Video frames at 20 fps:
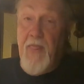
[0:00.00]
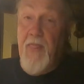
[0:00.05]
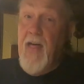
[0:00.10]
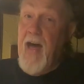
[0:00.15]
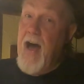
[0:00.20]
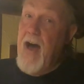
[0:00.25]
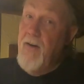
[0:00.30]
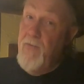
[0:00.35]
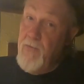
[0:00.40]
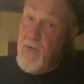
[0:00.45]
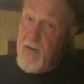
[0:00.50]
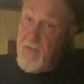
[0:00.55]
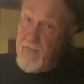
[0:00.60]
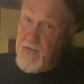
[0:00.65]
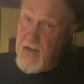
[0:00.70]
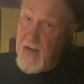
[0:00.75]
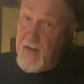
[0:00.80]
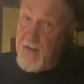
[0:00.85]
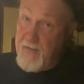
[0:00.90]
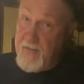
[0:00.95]
That
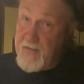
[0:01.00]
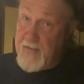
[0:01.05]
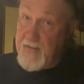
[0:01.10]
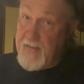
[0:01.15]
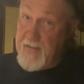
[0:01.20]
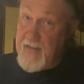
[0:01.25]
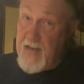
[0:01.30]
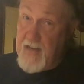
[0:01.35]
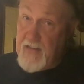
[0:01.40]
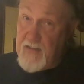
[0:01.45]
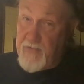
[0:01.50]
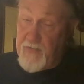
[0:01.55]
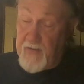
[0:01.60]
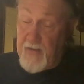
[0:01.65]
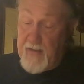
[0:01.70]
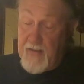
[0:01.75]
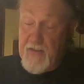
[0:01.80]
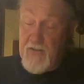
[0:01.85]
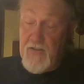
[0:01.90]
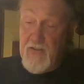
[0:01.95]
we've done
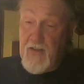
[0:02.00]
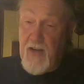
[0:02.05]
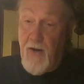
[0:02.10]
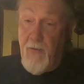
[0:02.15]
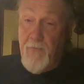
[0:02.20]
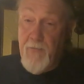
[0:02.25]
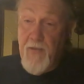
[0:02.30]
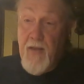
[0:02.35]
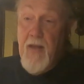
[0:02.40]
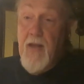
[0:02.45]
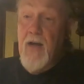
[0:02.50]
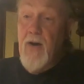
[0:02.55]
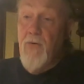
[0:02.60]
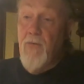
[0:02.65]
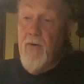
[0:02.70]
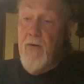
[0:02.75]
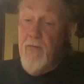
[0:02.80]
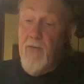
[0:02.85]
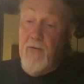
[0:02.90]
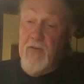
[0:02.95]
successfully. So
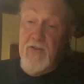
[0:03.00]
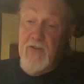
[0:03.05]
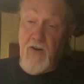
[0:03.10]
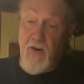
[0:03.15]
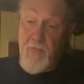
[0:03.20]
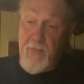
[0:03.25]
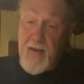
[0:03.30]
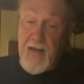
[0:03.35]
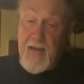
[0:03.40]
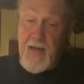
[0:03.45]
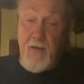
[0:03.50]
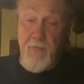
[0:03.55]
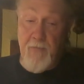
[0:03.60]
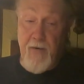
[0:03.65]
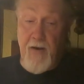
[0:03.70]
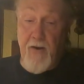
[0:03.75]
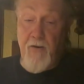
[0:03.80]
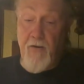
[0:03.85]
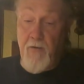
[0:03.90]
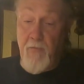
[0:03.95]
we will start making
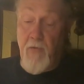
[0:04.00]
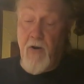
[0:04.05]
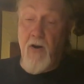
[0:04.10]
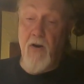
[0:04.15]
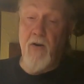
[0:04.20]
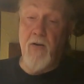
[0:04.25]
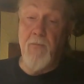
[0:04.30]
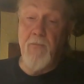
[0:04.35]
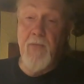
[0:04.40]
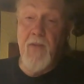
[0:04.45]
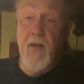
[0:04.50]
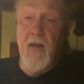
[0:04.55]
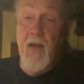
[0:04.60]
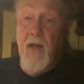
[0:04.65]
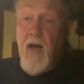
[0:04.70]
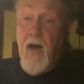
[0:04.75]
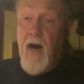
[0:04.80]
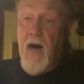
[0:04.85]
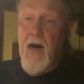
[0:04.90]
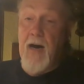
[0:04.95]
butter tomorrow,
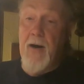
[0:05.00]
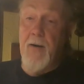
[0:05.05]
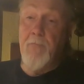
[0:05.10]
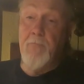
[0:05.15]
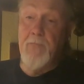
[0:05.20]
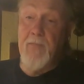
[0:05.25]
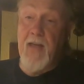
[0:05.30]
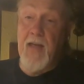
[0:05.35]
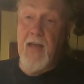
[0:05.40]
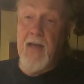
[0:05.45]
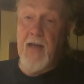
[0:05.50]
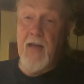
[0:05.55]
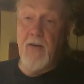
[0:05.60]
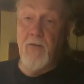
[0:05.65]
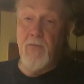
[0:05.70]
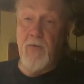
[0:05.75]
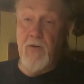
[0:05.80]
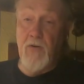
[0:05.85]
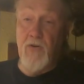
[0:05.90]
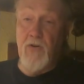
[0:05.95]

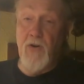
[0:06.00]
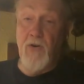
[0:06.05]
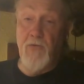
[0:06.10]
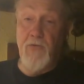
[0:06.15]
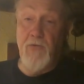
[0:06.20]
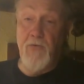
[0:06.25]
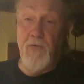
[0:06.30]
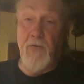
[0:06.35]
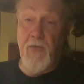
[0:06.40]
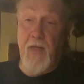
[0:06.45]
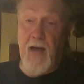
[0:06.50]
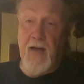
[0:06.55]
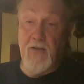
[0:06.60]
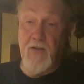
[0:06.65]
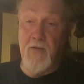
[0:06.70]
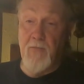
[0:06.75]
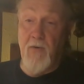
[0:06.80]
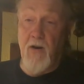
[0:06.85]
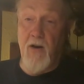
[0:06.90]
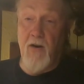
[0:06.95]
and we'll go through
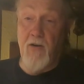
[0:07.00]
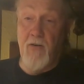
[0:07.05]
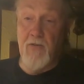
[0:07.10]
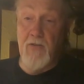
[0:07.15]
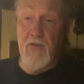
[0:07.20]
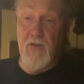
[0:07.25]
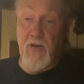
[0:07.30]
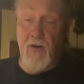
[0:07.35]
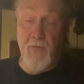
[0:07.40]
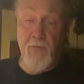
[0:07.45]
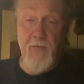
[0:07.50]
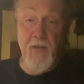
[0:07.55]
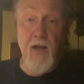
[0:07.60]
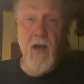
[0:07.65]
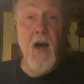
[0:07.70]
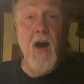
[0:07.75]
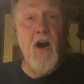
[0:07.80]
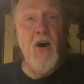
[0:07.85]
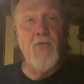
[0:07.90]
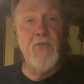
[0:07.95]
that tomorrow. So
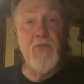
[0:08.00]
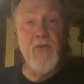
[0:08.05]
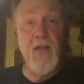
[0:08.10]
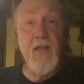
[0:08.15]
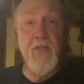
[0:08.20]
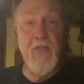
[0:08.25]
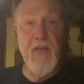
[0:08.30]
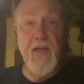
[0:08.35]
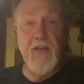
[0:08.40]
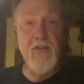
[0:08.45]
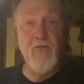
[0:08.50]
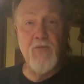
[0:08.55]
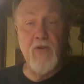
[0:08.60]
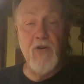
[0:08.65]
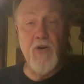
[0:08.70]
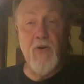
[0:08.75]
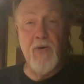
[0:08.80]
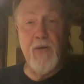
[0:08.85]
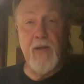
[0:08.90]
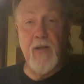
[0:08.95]
hopefully things will
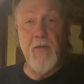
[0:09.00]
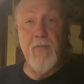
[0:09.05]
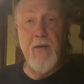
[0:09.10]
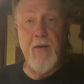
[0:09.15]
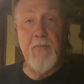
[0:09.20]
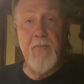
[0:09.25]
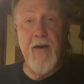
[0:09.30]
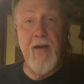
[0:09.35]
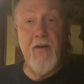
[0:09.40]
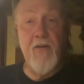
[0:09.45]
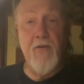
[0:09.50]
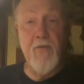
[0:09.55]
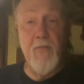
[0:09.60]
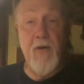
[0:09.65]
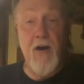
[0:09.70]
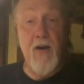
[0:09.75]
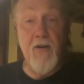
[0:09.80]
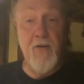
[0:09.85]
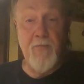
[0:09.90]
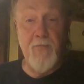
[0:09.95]
go a little bit better
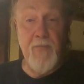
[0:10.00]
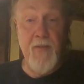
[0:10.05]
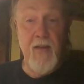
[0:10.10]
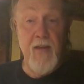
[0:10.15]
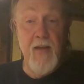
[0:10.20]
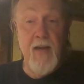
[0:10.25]
tomorrow.